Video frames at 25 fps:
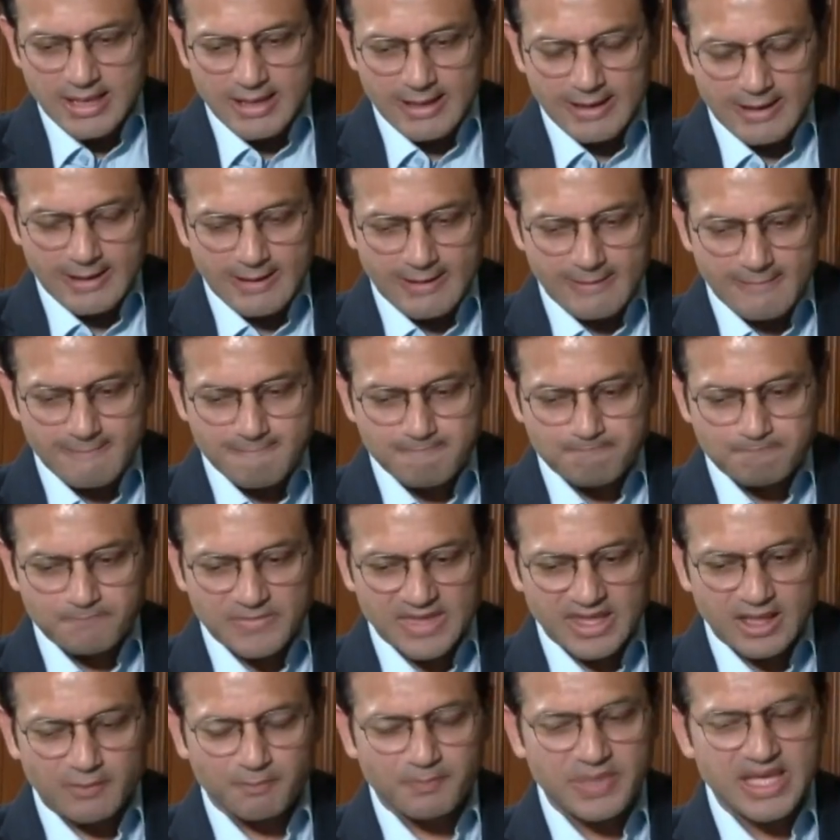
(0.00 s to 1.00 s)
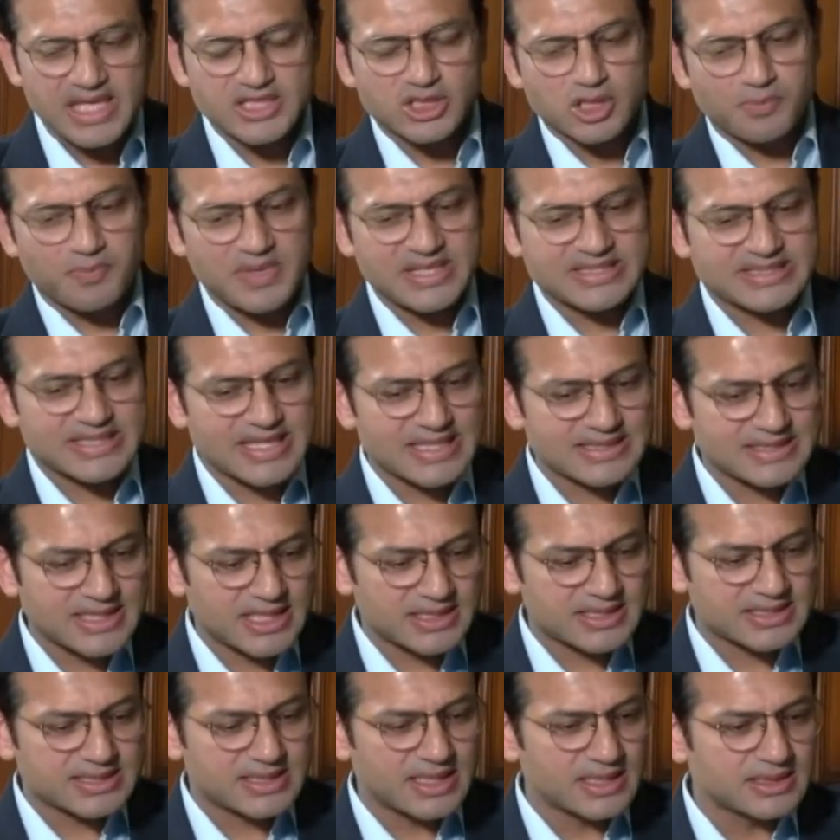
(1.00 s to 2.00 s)
The BJP says
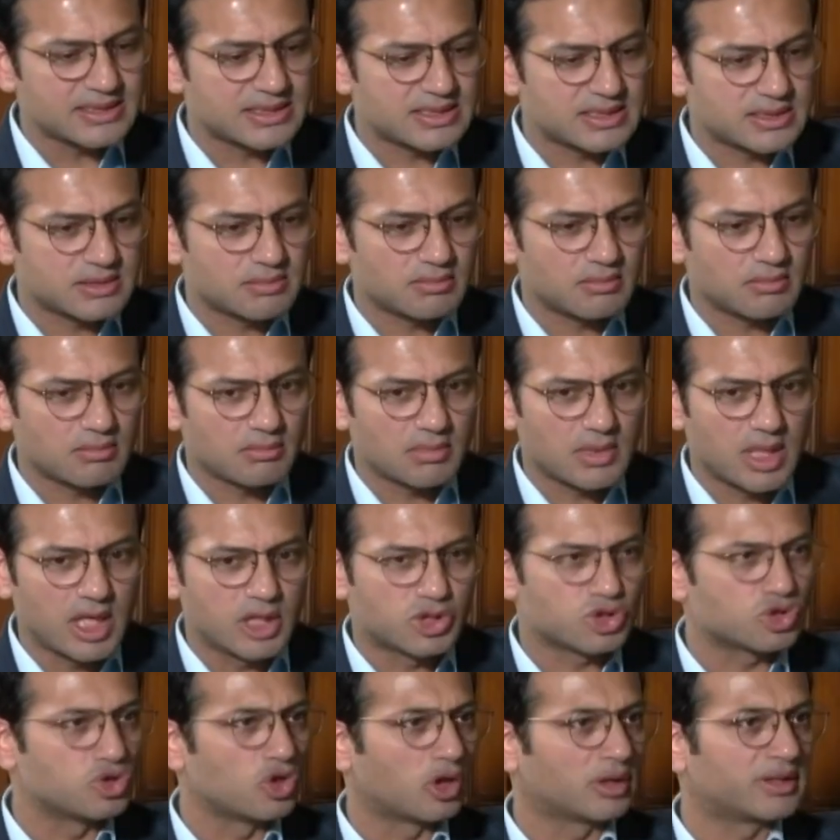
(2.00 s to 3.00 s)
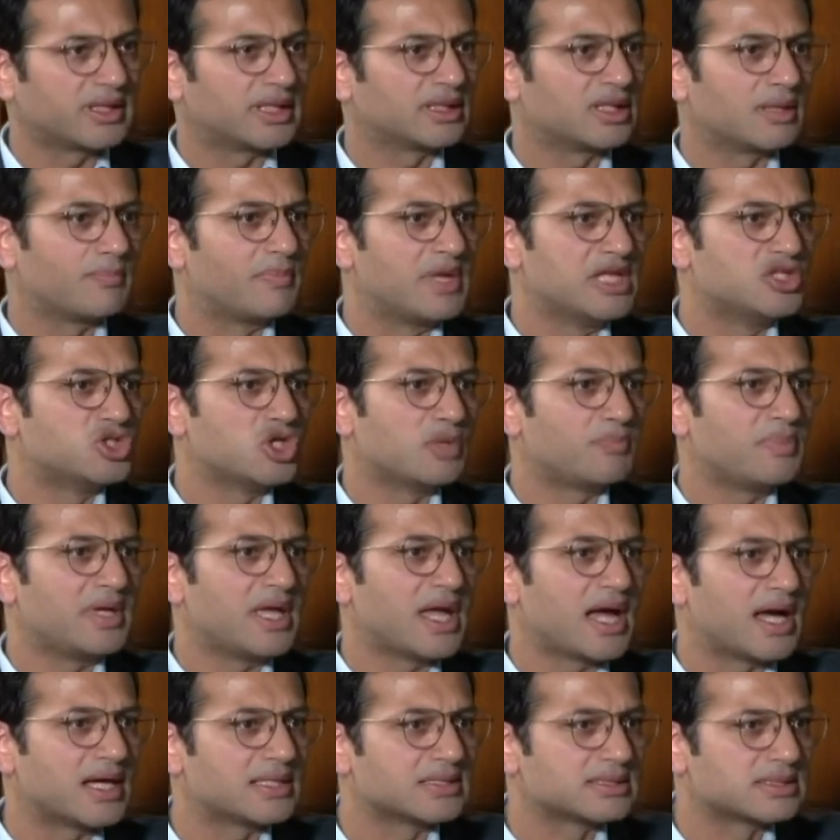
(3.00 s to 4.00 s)
that since it's not that the
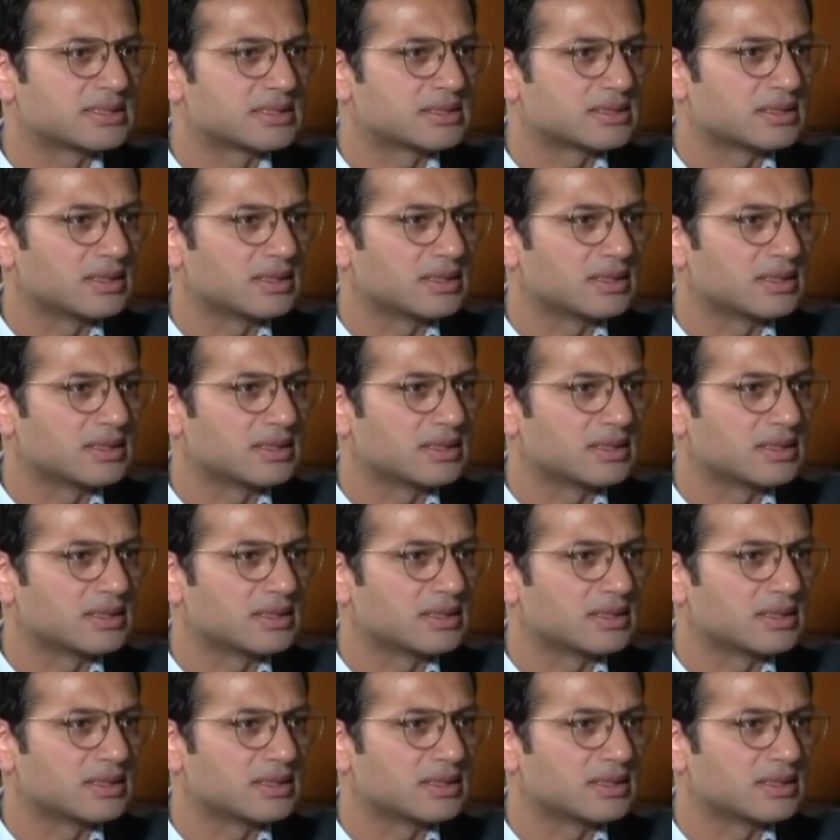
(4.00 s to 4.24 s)
BJP has